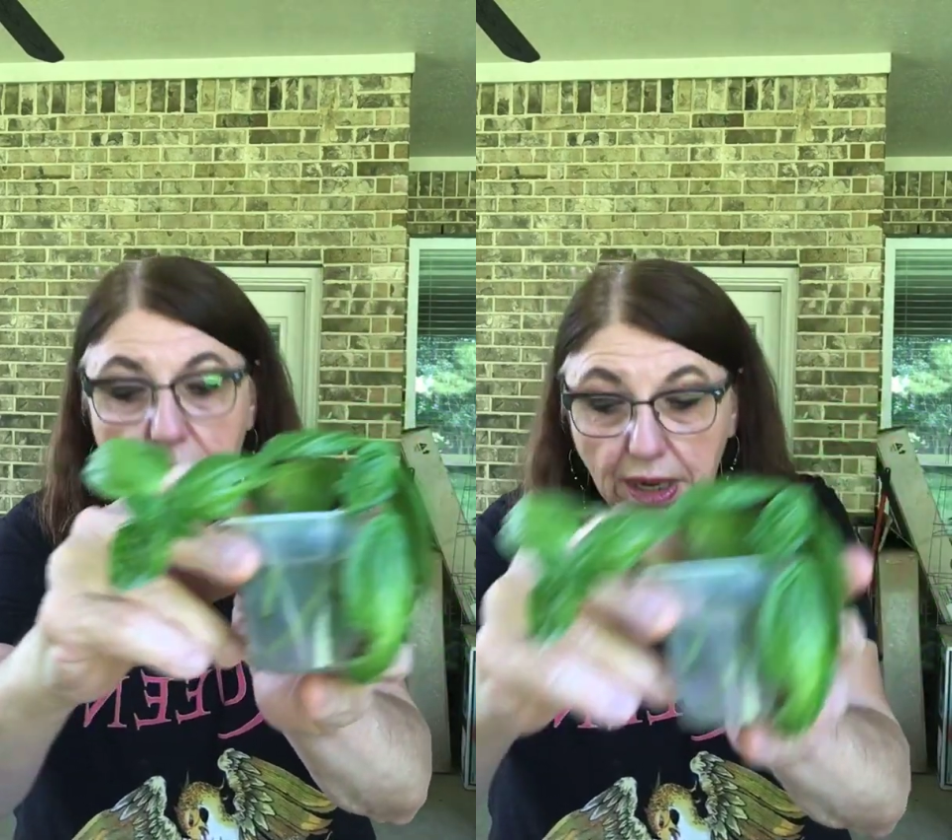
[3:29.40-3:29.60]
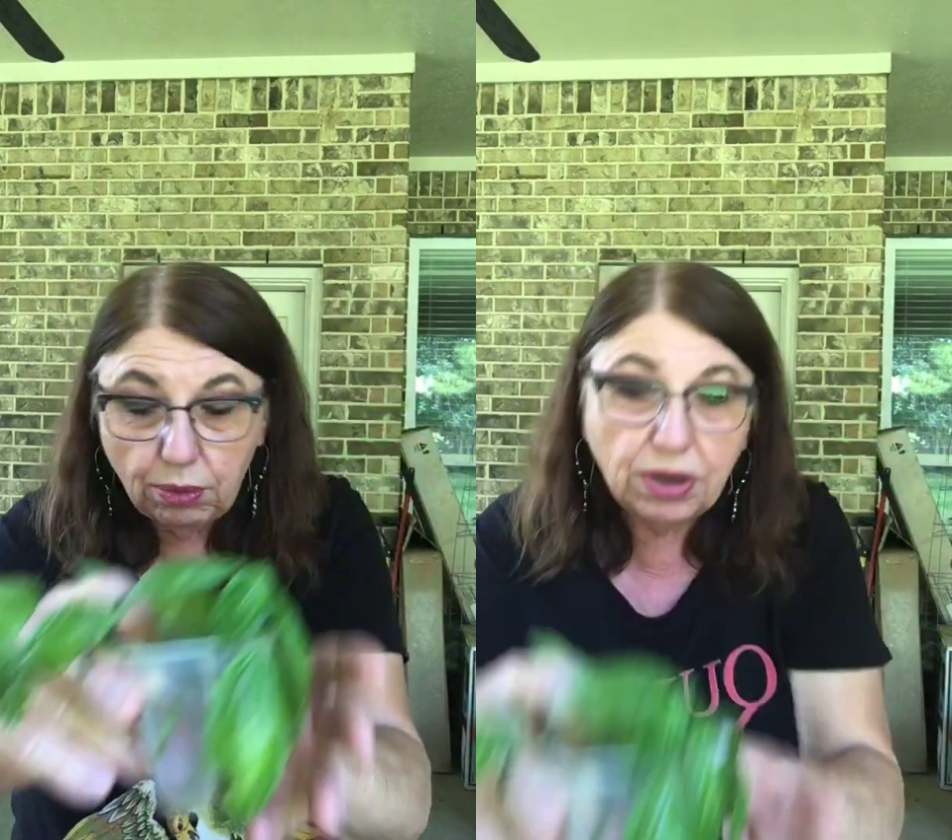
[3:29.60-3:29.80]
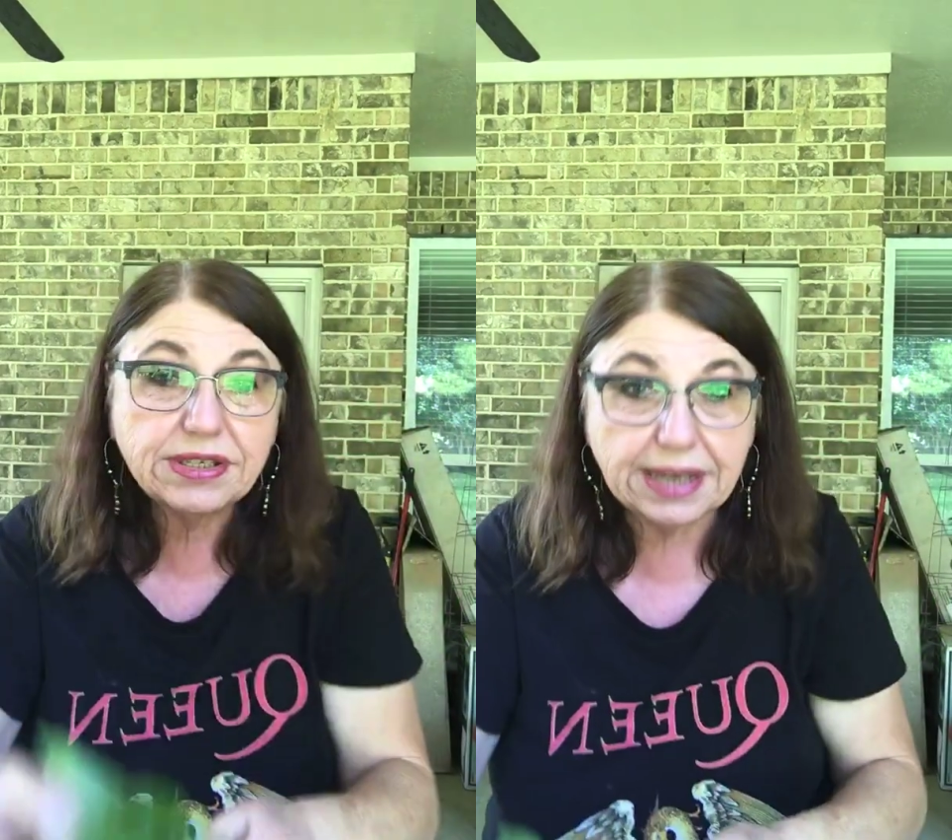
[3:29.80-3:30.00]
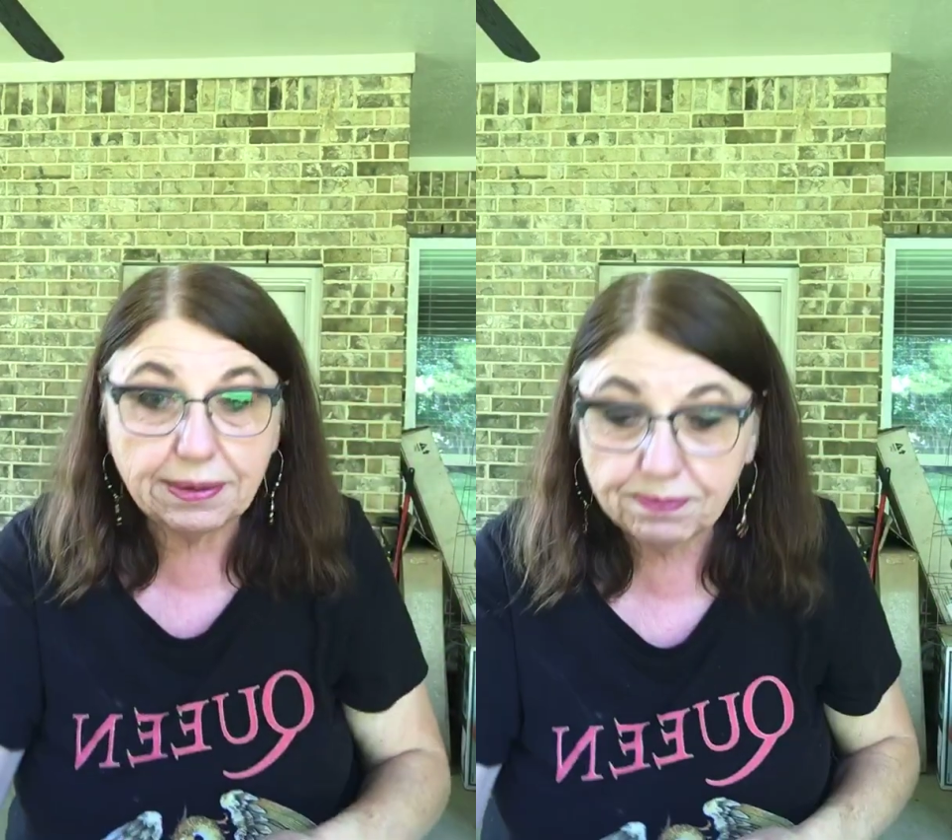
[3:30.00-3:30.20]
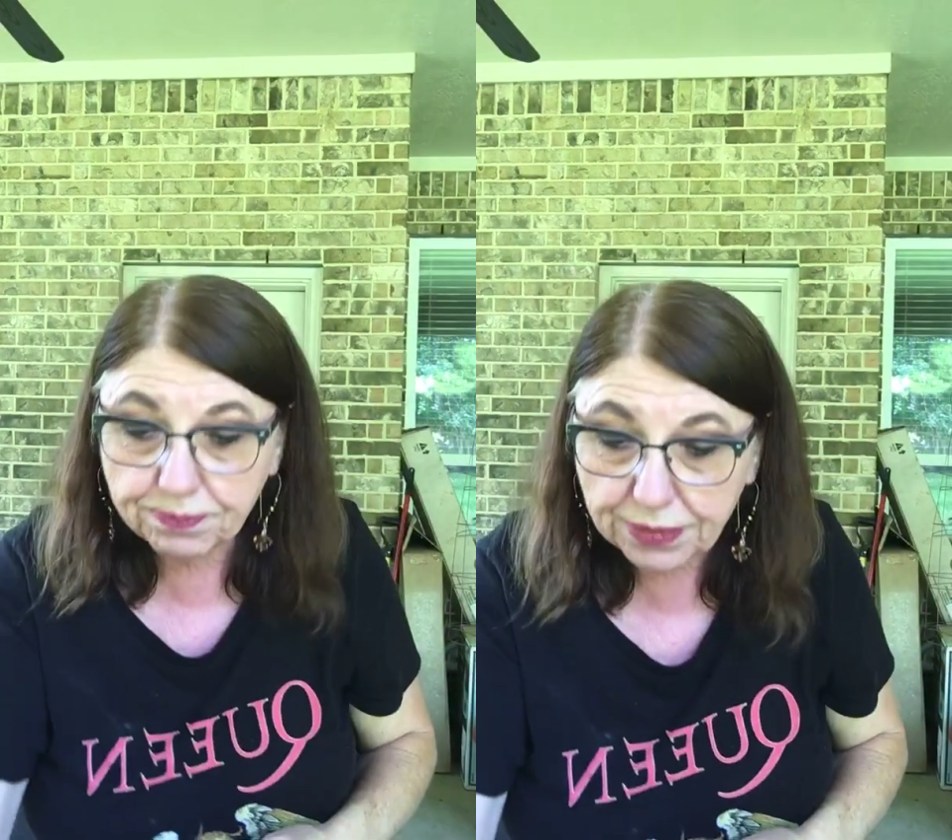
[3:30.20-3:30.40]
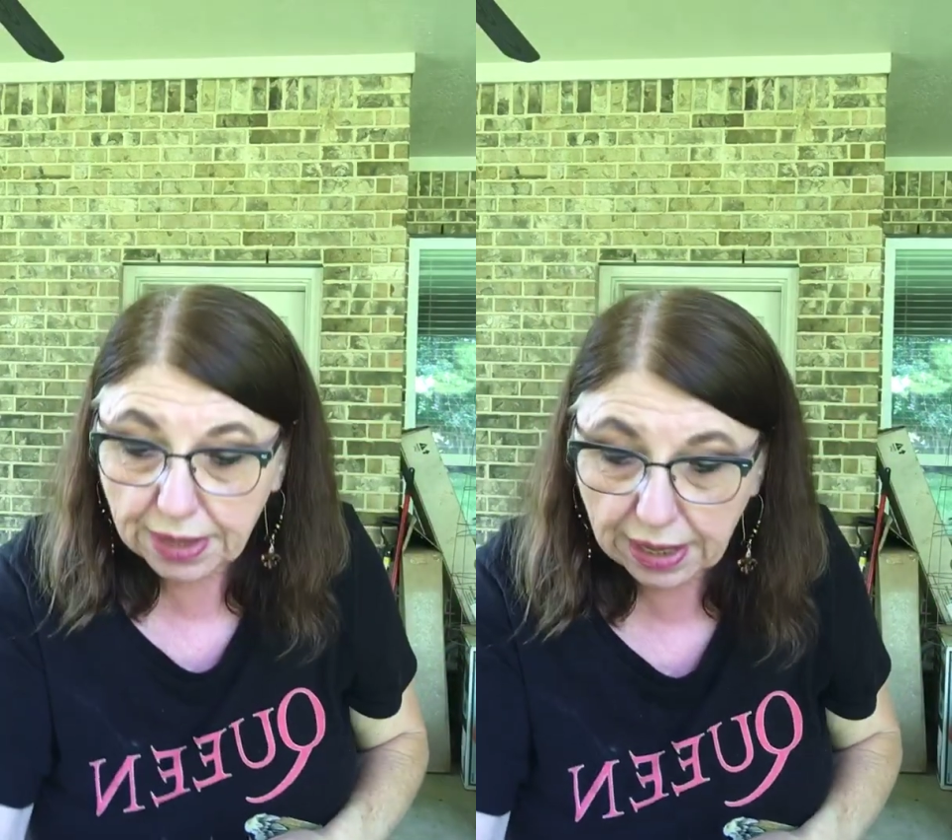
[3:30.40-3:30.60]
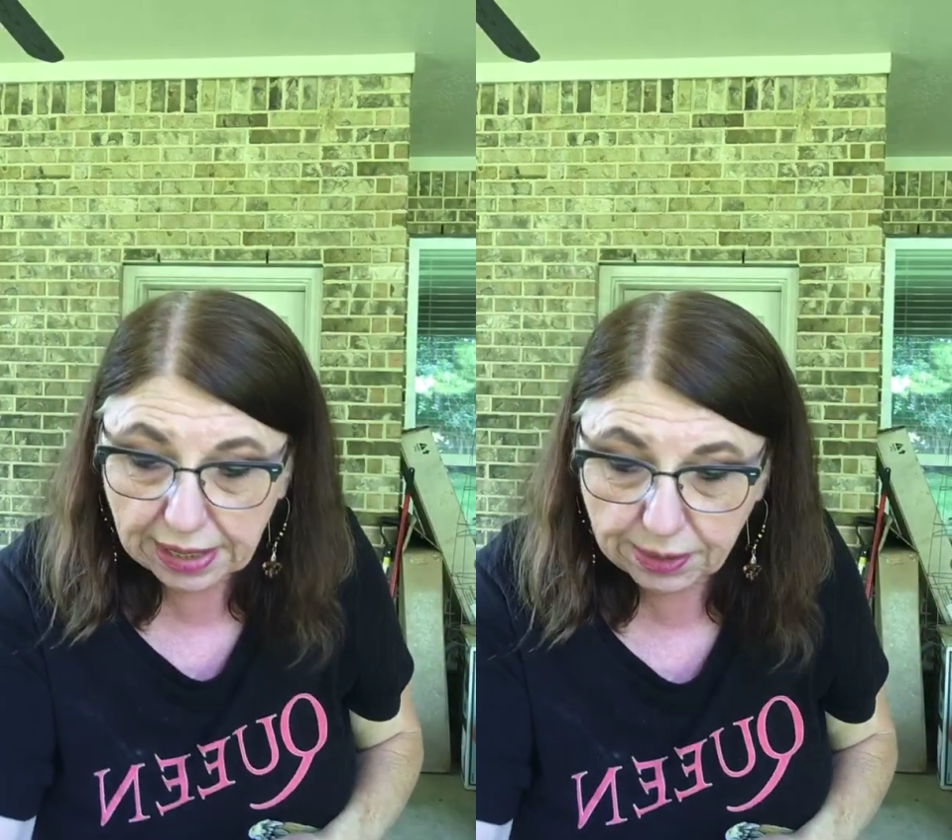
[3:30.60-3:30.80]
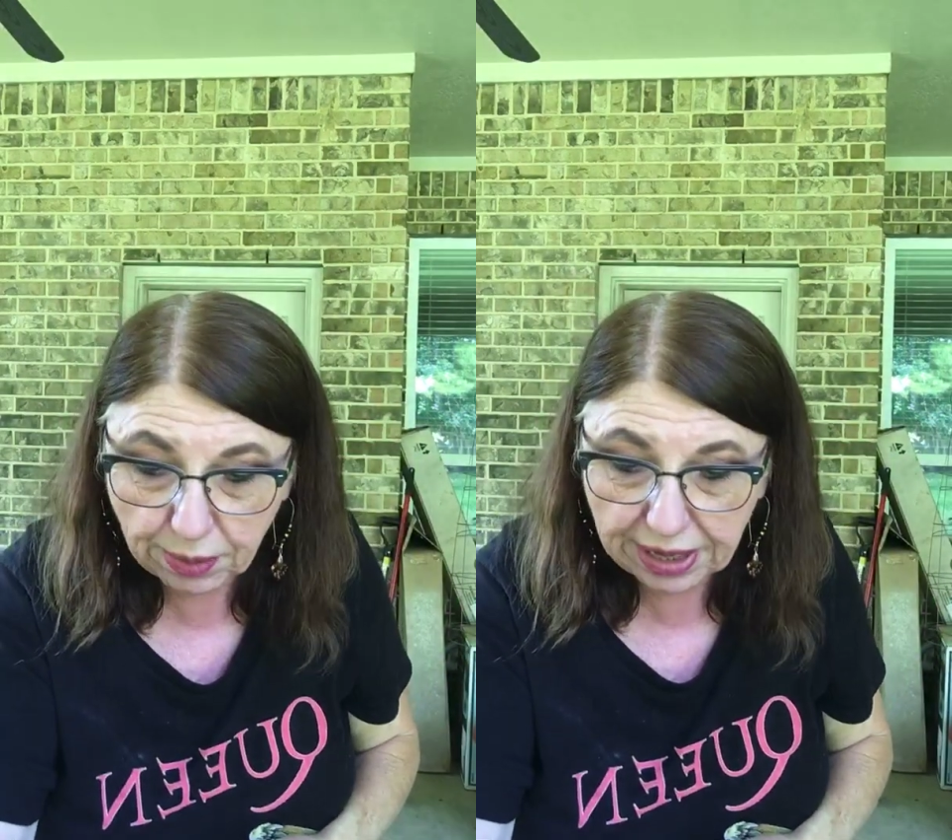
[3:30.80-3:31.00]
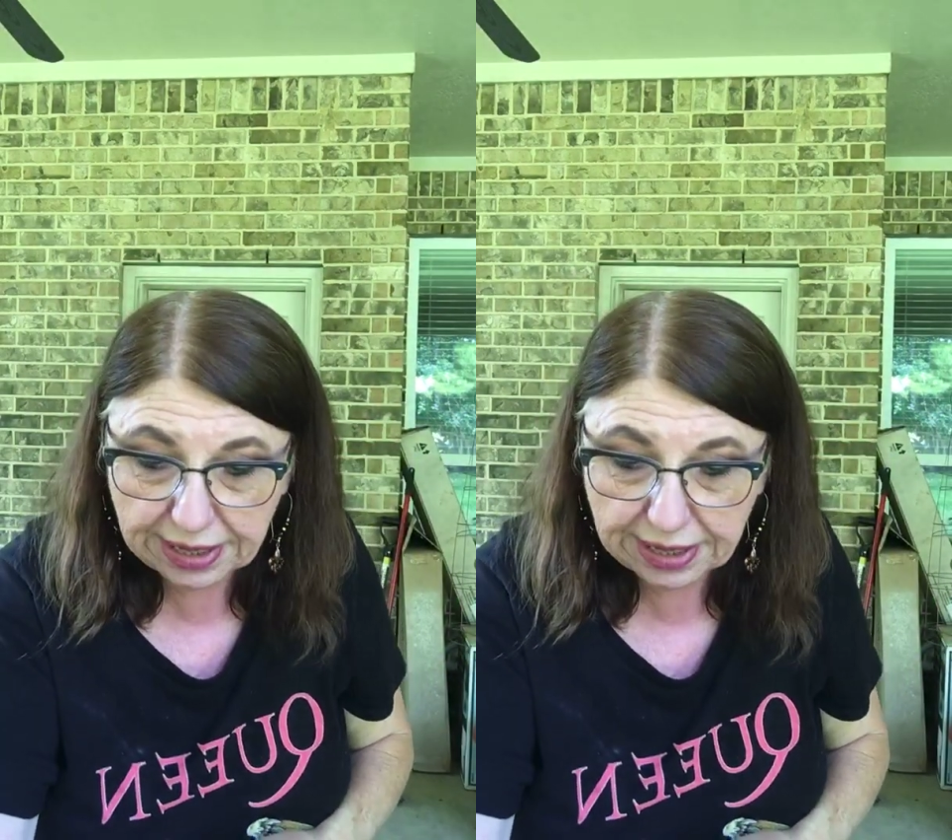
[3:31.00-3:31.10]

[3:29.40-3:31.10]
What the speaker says: We'll see. Anyway,